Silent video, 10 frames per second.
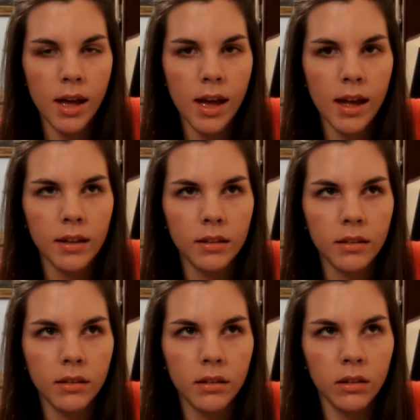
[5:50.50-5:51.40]

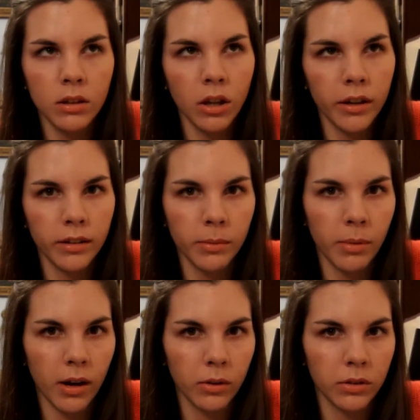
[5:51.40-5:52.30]
and not
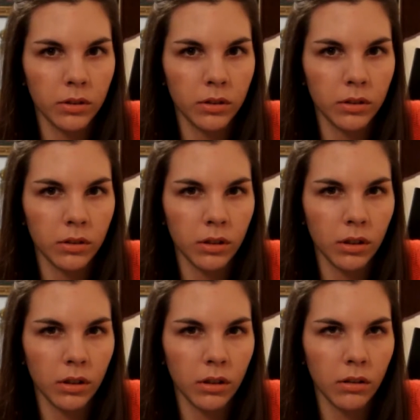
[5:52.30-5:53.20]
about
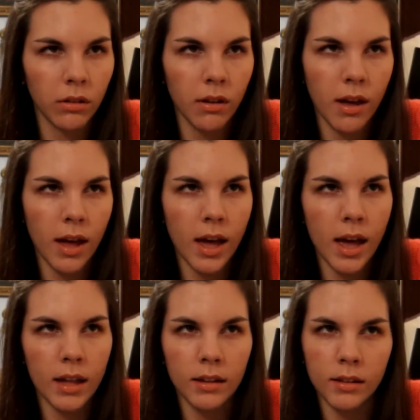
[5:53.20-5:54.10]

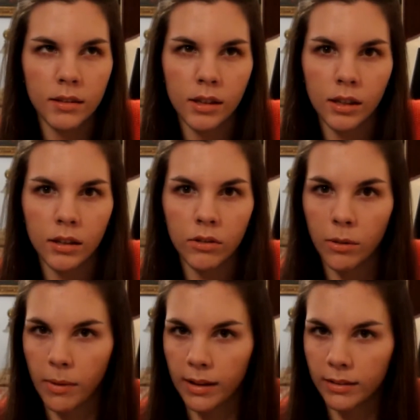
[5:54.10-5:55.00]
anything
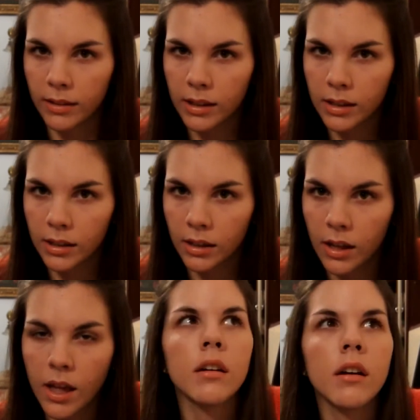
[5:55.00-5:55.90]
romantic.
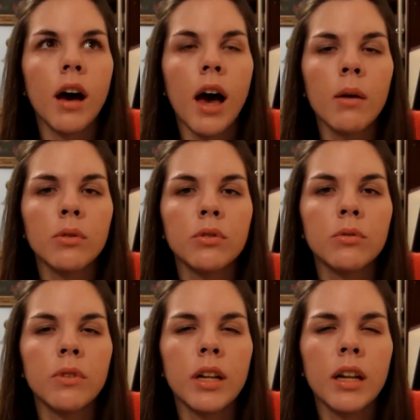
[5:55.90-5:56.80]
I would
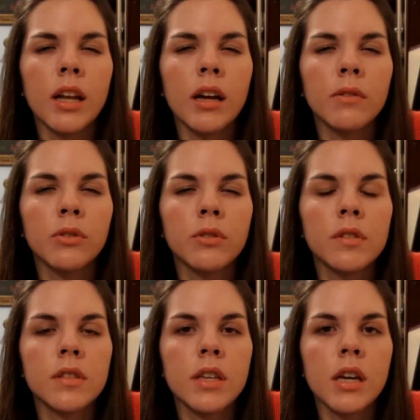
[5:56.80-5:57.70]
really love to
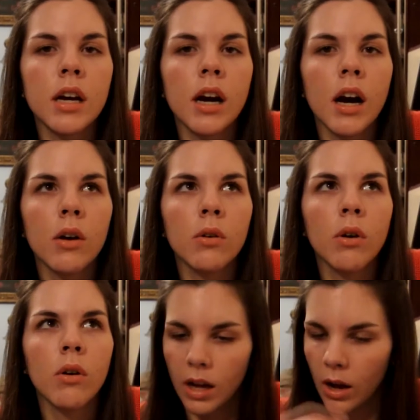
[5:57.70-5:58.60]
see
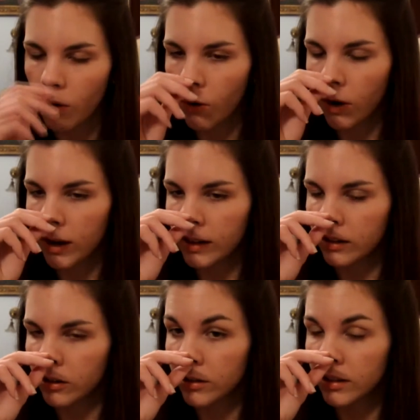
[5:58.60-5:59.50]
how all
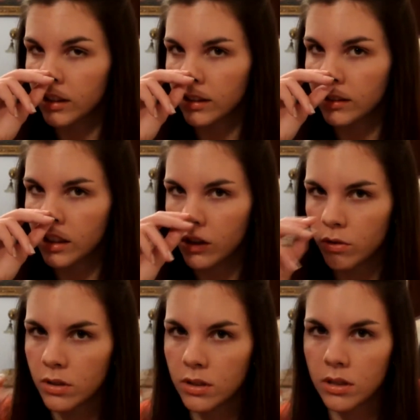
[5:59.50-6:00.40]
it
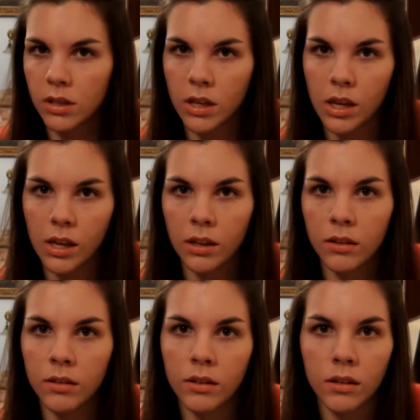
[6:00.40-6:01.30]
continues
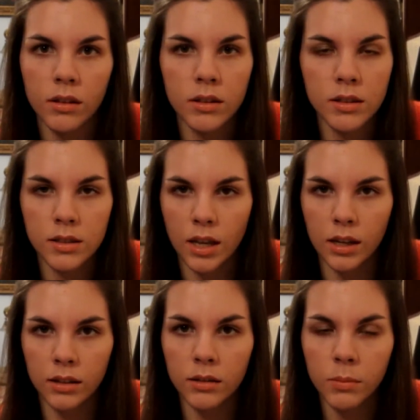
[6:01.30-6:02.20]
in the
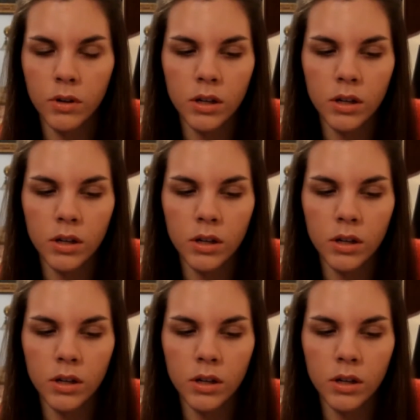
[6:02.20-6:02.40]
second